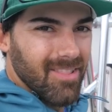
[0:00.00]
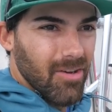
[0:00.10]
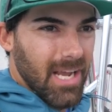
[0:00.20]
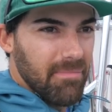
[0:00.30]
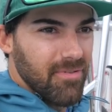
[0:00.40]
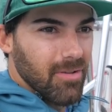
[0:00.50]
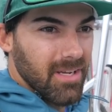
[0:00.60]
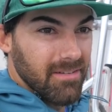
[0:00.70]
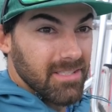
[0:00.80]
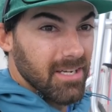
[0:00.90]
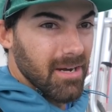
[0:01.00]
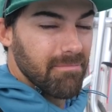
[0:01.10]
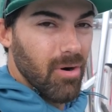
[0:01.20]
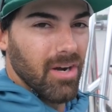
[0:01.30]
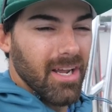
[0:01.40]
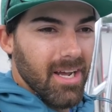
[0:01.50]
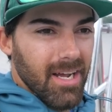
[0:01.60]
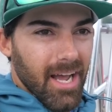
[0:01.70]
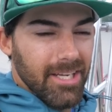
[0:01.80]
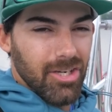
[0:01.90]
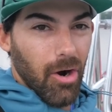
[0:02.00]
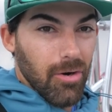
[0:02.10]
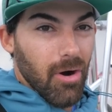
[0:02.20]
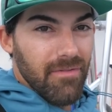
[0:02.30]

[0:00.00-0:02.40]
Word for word: look up if you're looking to book a charter